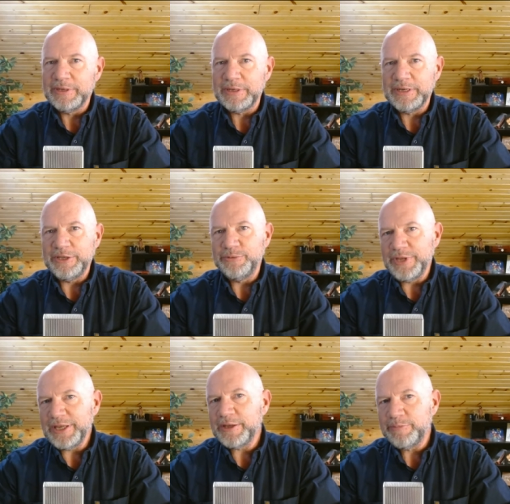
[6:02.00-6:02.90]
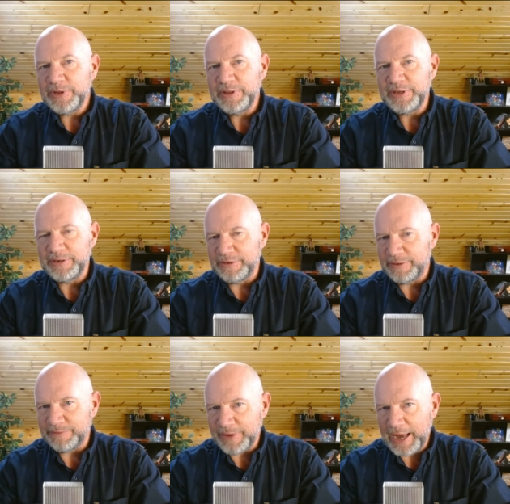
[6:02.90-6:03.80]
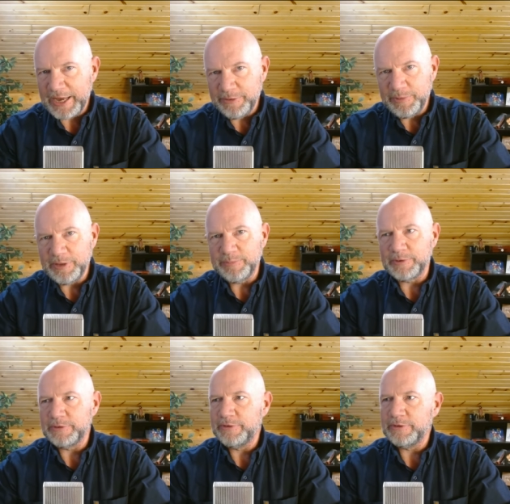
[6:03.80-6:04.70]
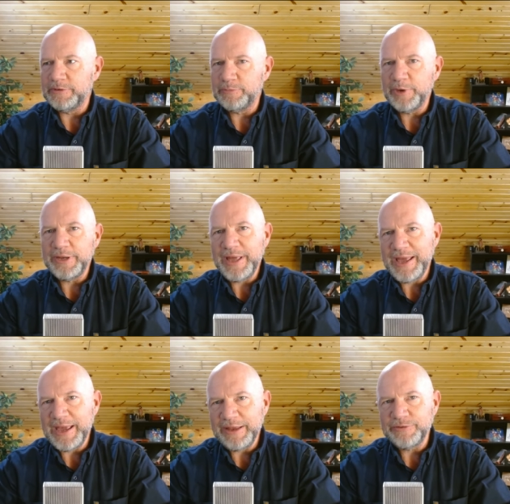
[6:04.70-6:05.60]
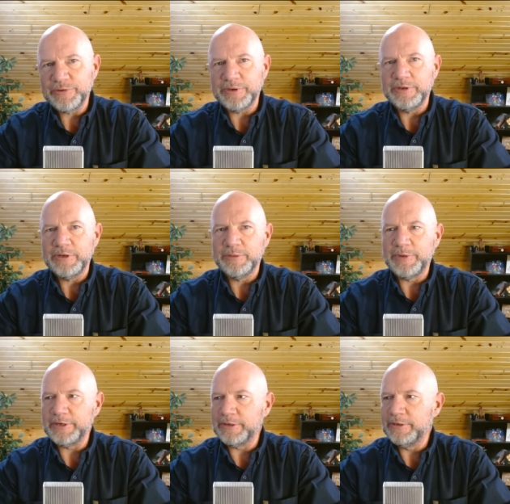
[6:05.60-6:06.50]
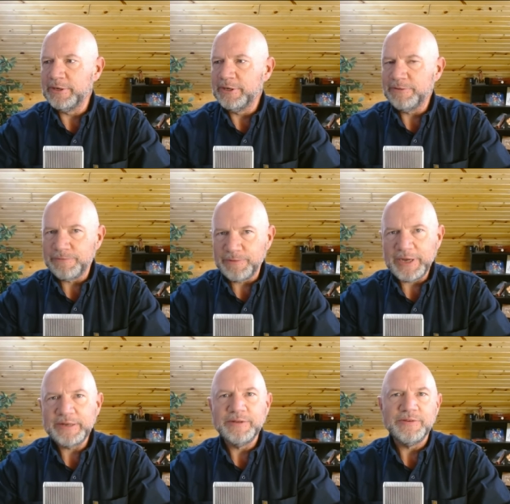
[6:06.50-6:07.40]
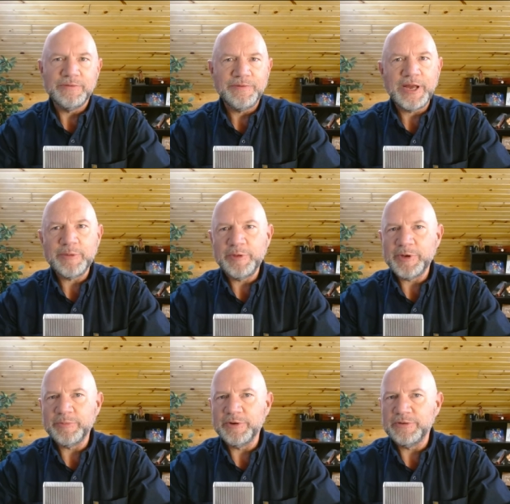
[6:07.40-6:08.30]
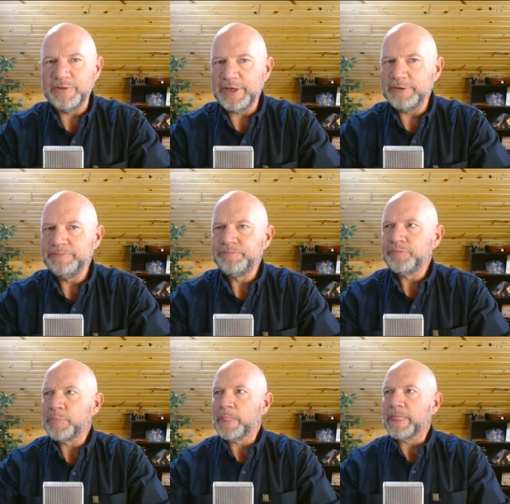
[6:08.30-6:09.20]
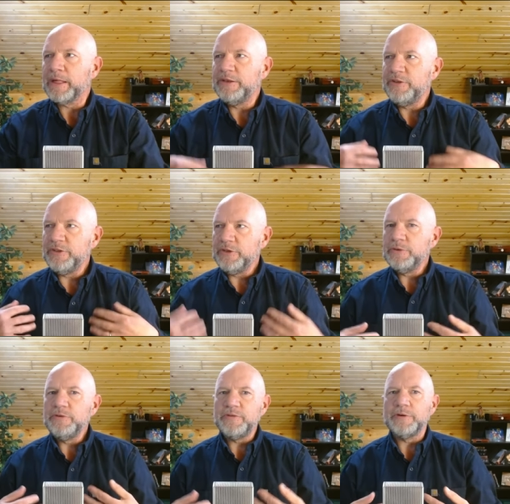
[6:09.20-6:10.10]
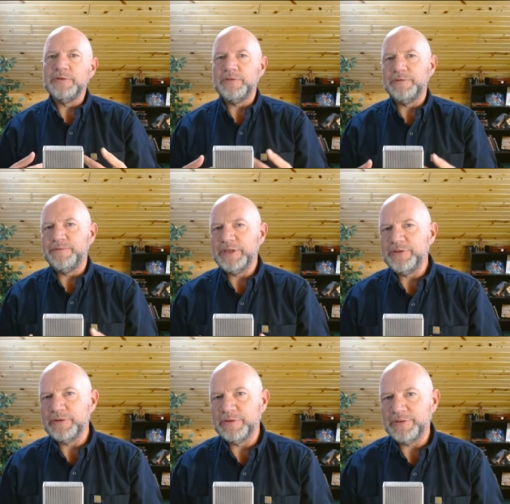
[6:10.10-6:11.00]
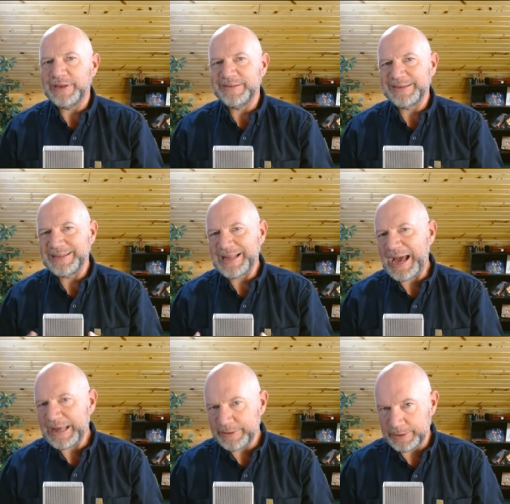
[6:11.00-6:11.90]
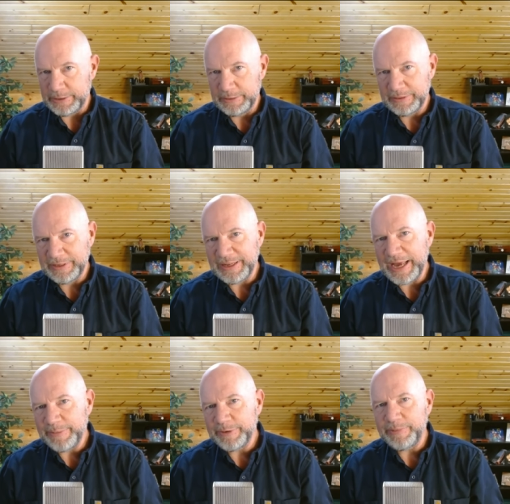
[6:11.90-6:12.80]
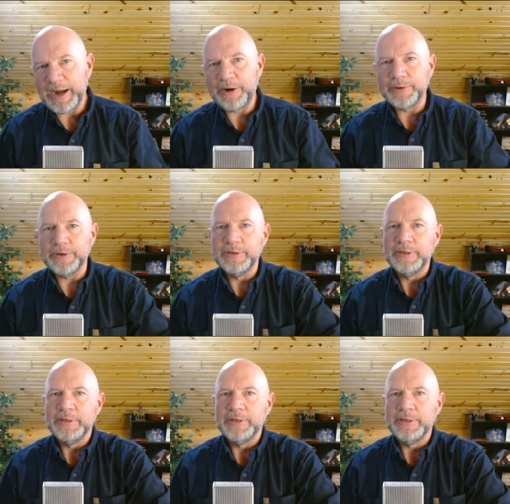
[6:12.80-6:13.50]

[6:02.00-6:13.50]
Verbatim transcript: a unique ability to divide people, to spread hatred among friends and family members, and then to use those divisions as a ladder to climb to power.